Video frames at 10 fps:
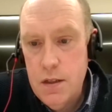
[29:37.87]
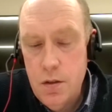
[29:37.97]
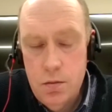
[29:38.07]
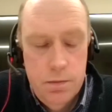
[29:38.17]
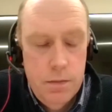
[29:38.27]

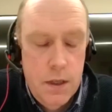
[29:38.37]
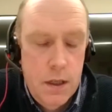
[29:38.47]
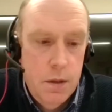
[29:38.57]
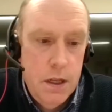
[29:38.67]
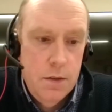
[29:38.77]
So it'll
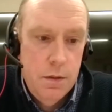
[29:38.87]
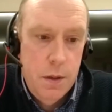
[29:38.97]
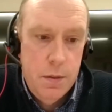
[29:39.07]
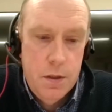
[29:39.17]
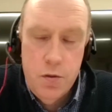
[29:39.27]
be there for
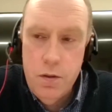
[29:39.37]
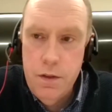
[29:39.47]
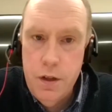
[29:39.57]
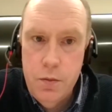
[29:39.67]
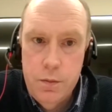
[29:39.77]
people to review